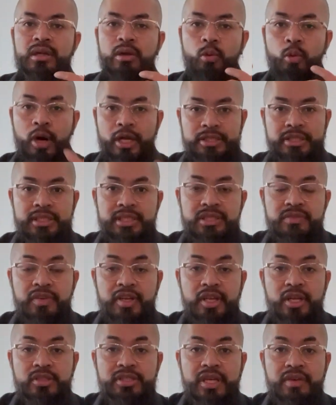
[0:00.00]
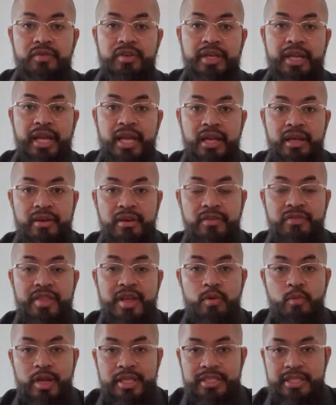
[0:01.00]
watch these videos every day if
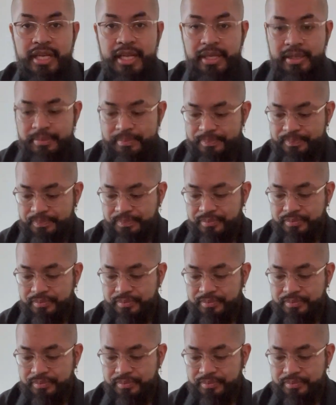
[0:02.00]
they resonate.